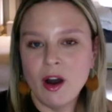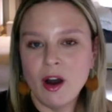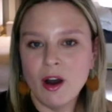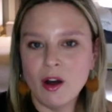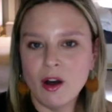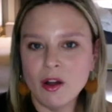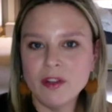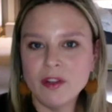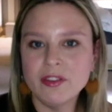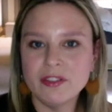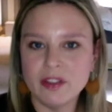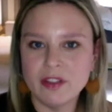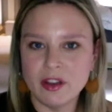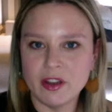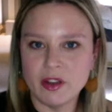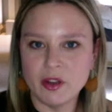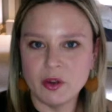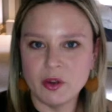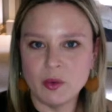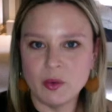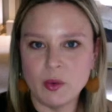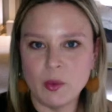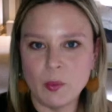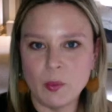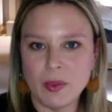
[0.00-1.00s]

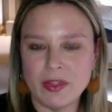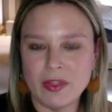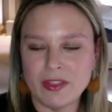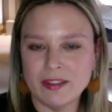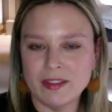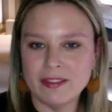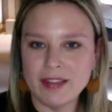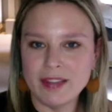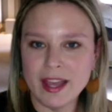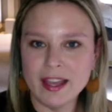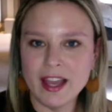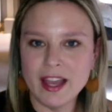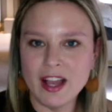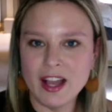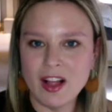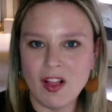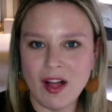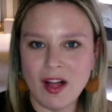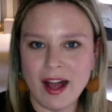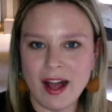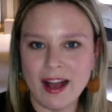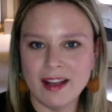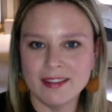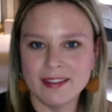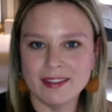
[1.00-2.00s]
Also, with the second
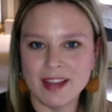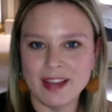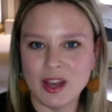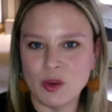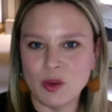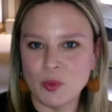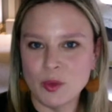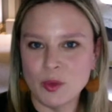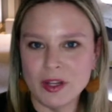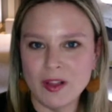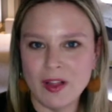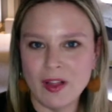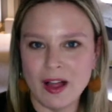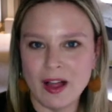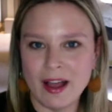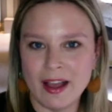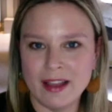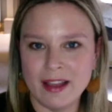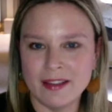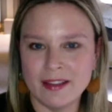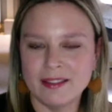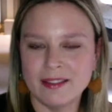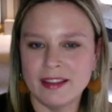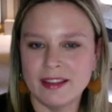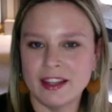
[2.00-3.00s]
class, I
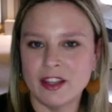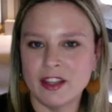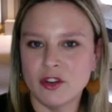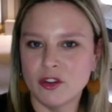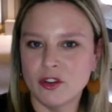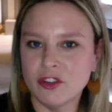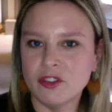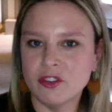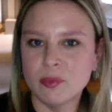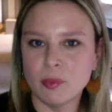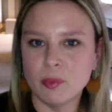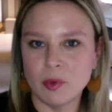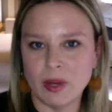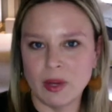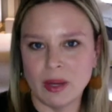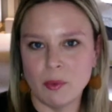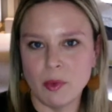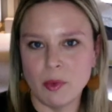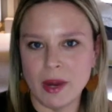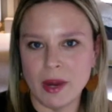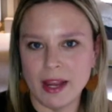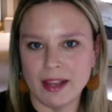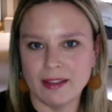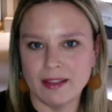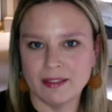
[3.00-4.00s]
realized that your spring
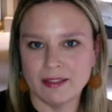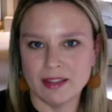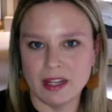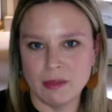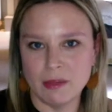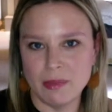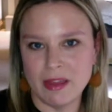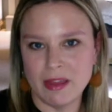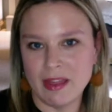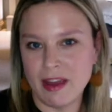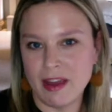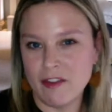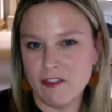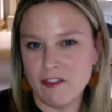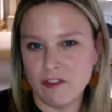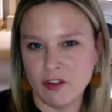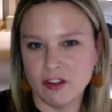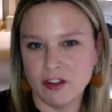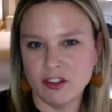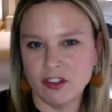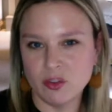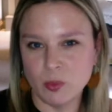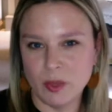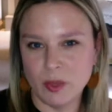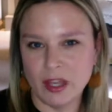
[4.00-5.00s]
break is going to be that
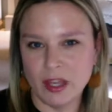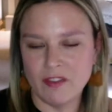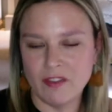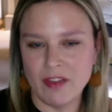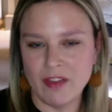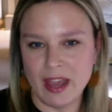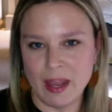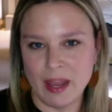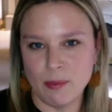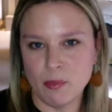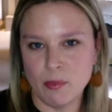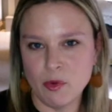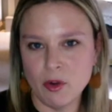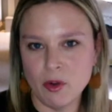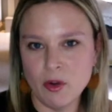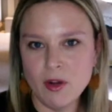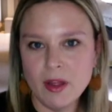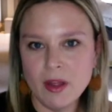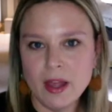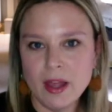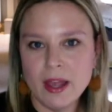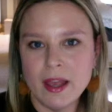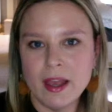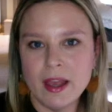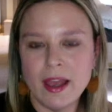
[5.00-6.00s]
first week of April,
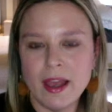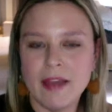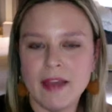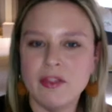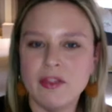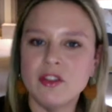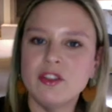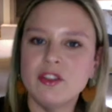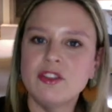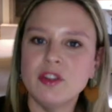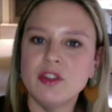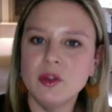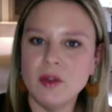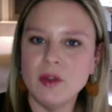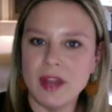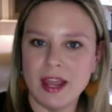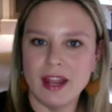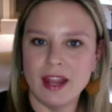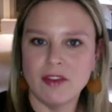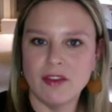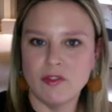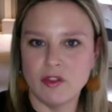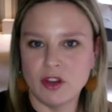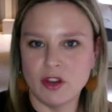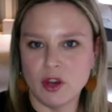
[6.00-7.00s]
and the due
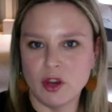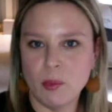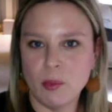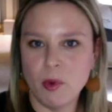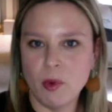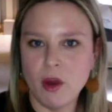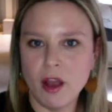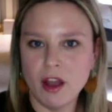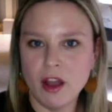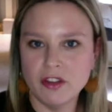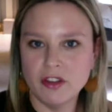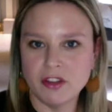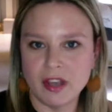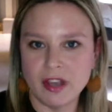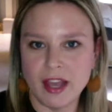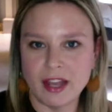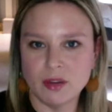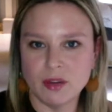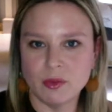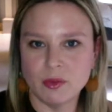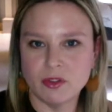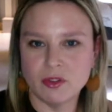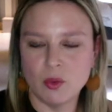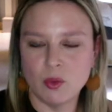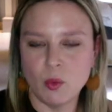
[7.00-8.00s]
date for your
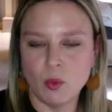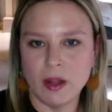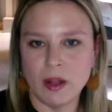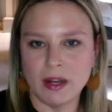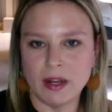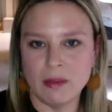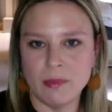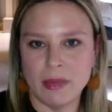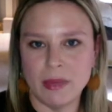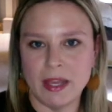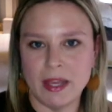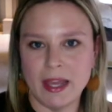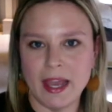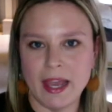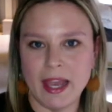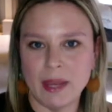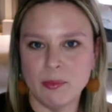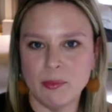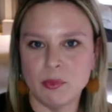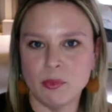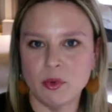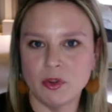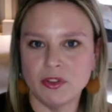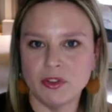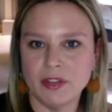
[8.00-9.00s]
project was going to be
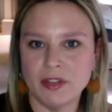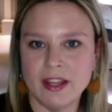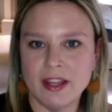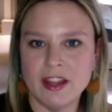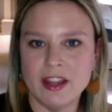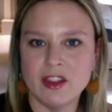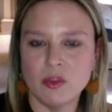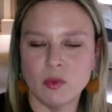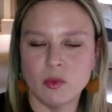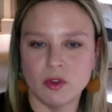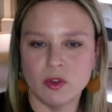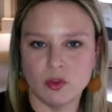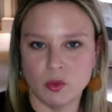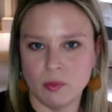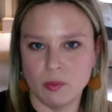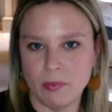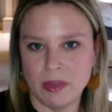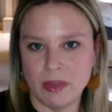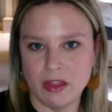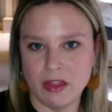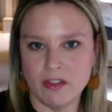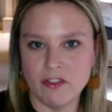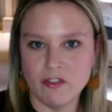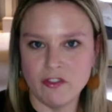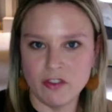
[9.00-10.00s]
April 10th, which would be
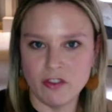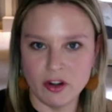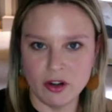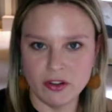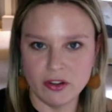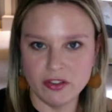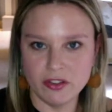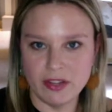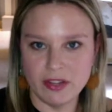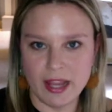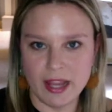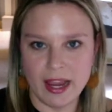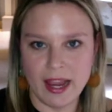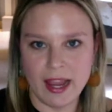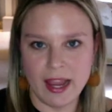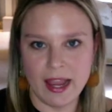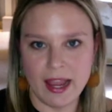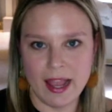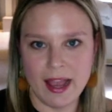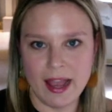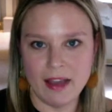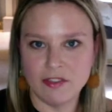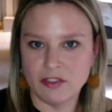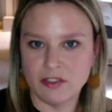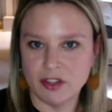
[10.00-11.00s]
the first day
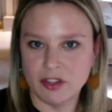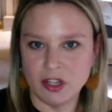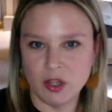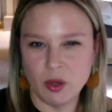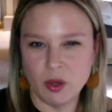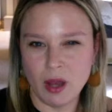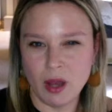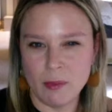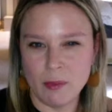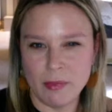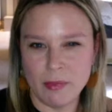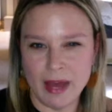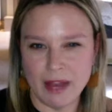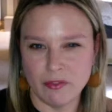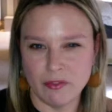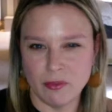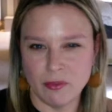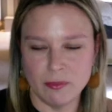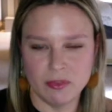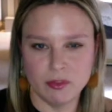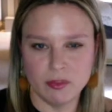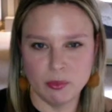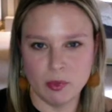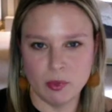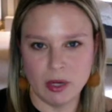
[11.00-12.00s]
after you come back from
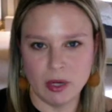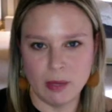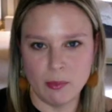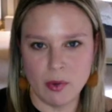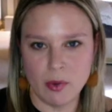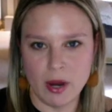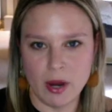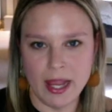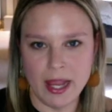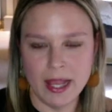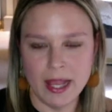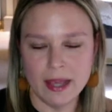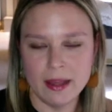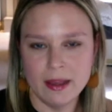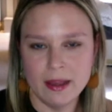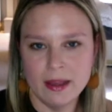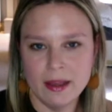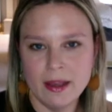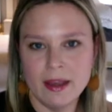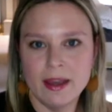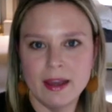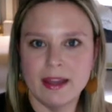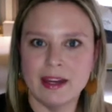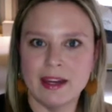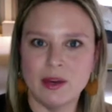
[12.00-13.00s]
spring break.
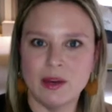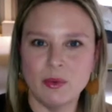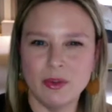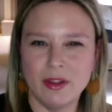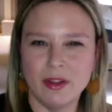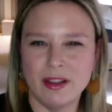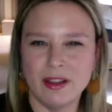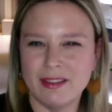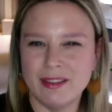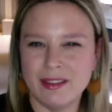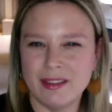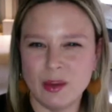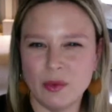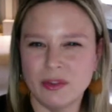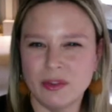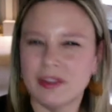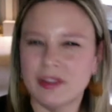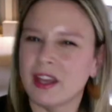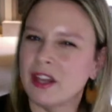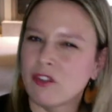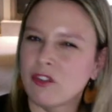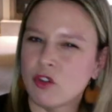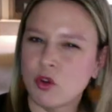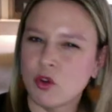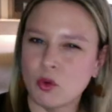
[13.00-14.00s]
And I realized that was
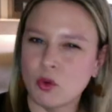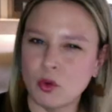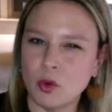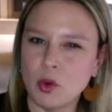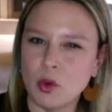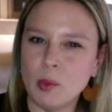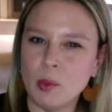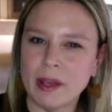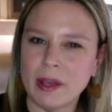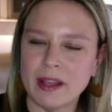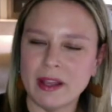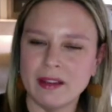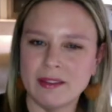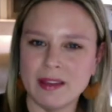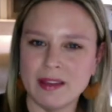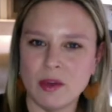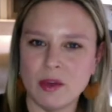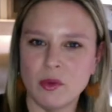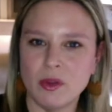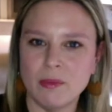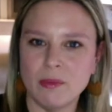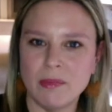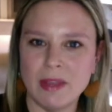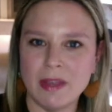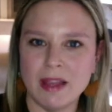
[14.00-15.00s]
kind of cruel because that
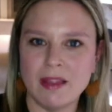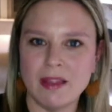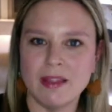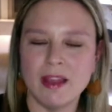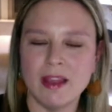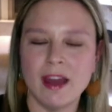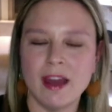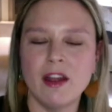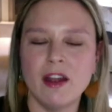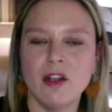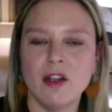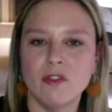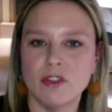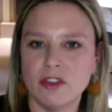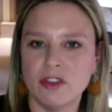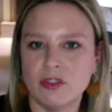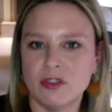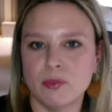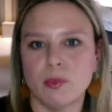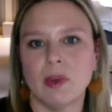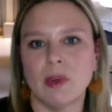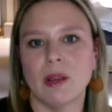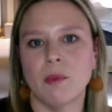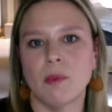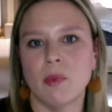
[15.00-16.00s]
would mean that over
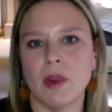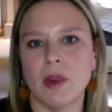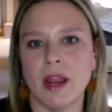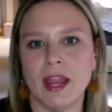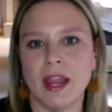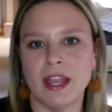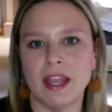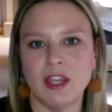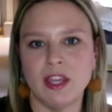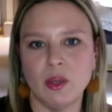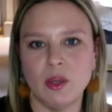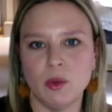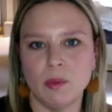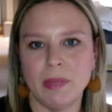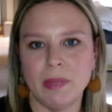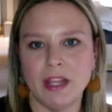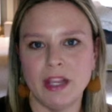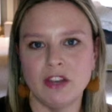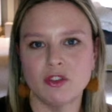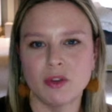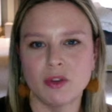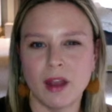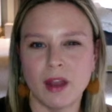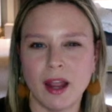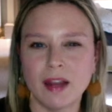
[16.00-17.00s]
spring break, you would be
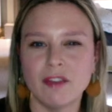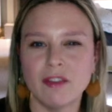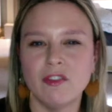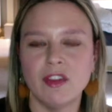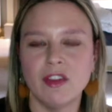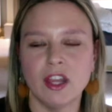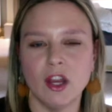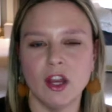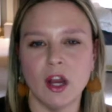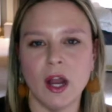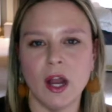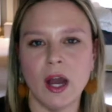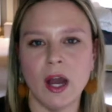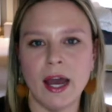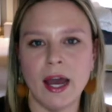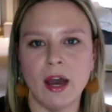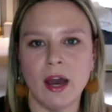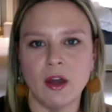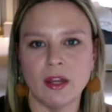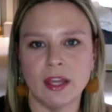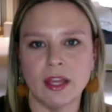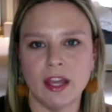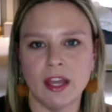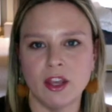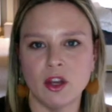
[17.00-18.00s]
trying to figure out how
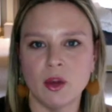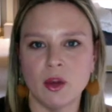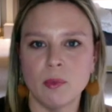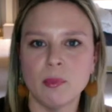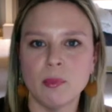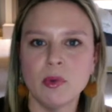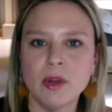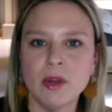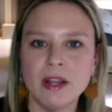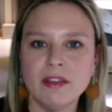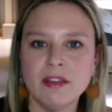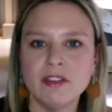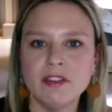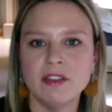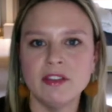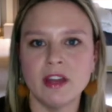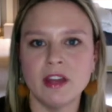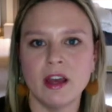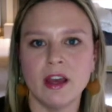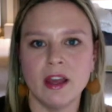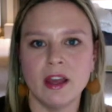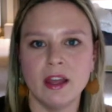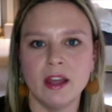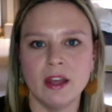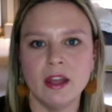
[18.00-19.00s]
to get your prints
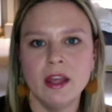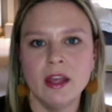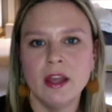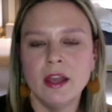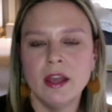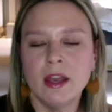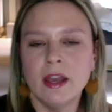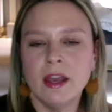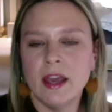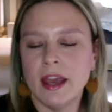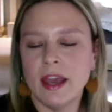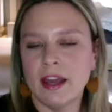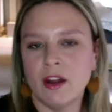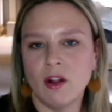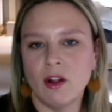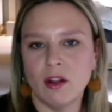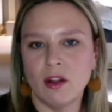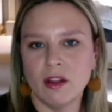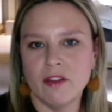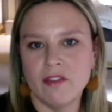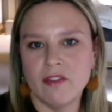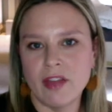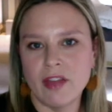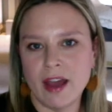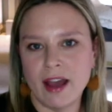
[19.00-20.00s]
done and all
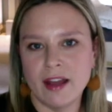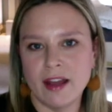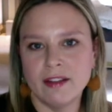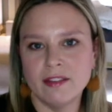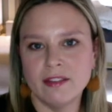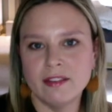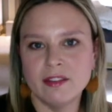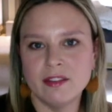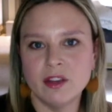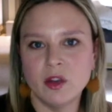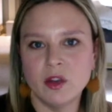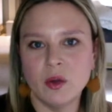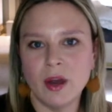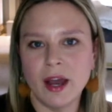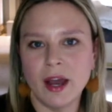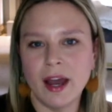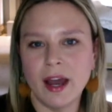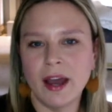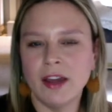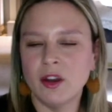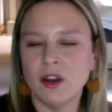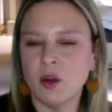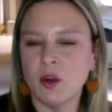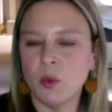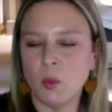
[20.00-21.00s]
of that. So
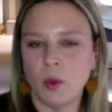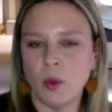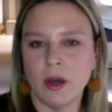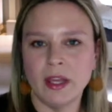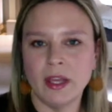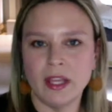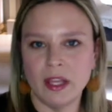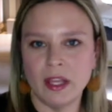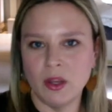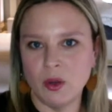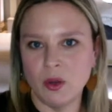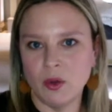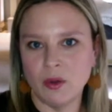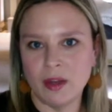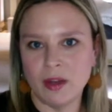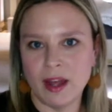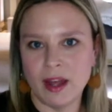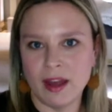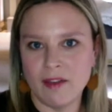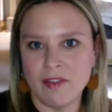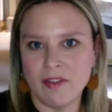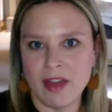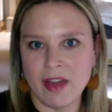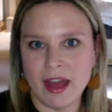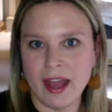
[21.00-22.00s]
I don't want you to
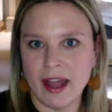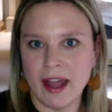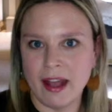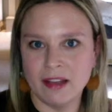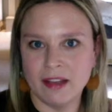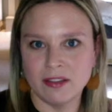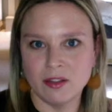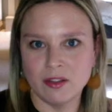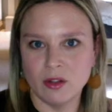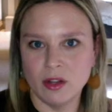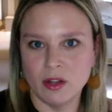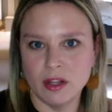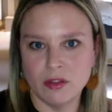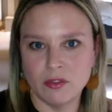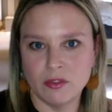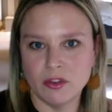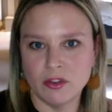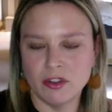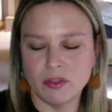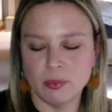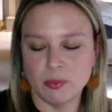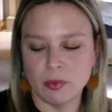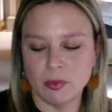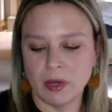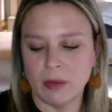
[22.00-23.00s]
have that hassle over
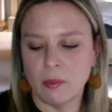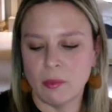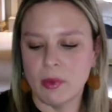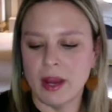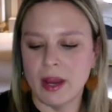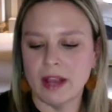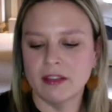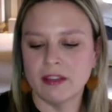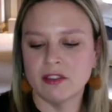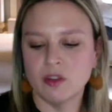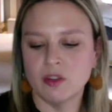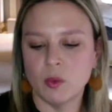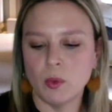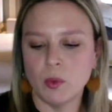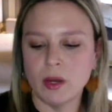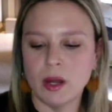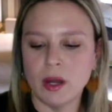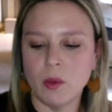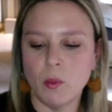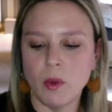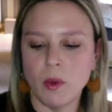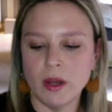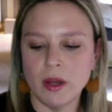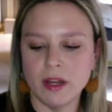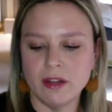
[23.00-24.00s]
spring break. So what I
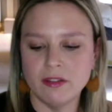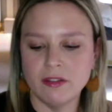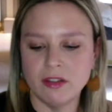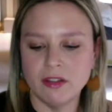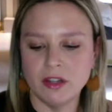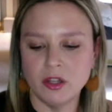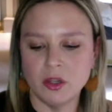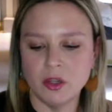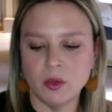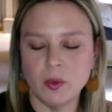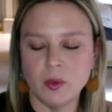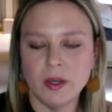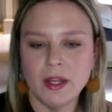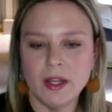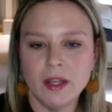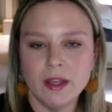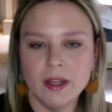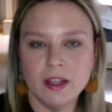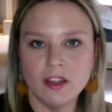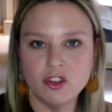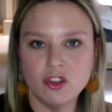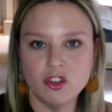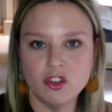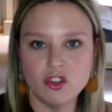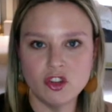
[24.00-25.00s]
want to do
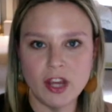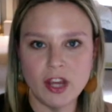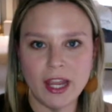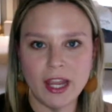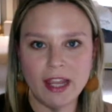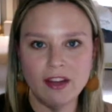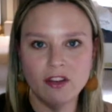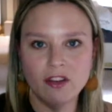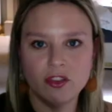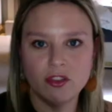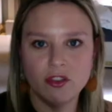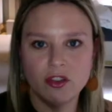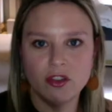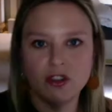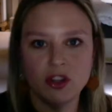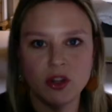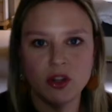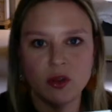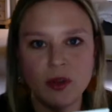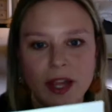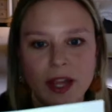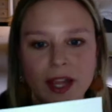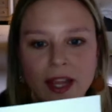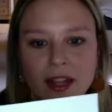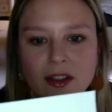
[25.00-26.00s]
is change the due
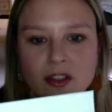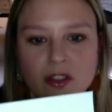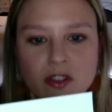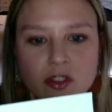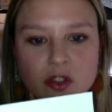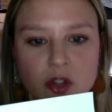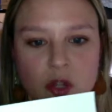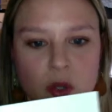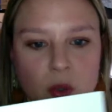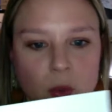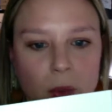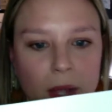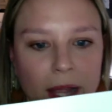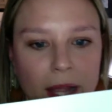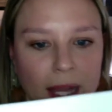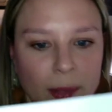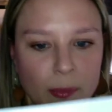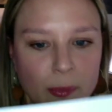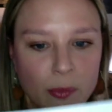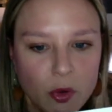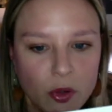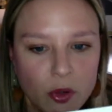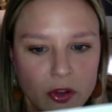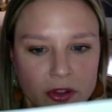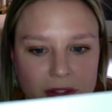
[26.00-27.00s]
date to
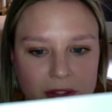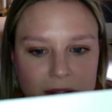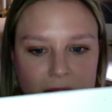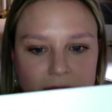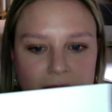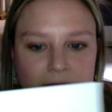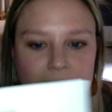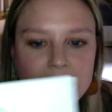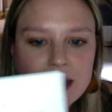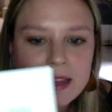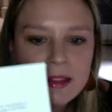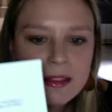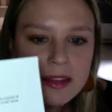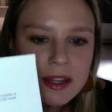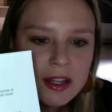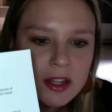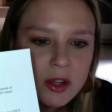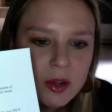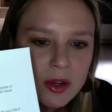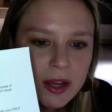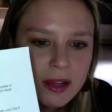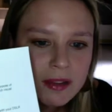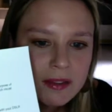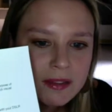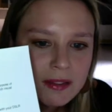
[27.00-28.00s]
April 17th. Can
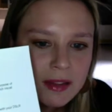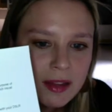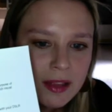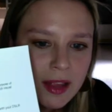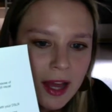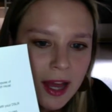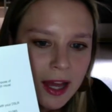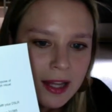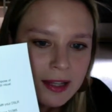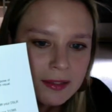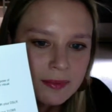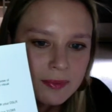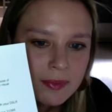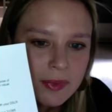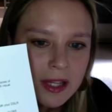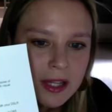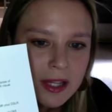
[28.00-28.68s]
you guys see that?